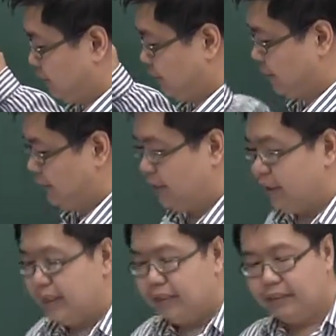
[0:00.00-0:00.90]
Okay,
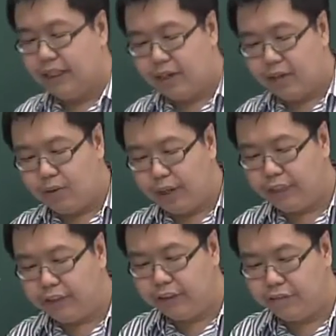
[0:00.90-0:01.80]
now a
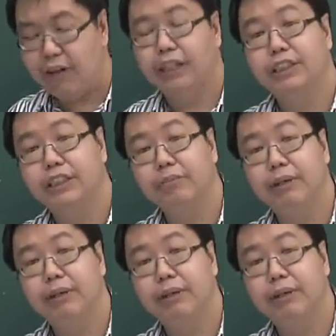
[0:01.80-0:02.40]
rational function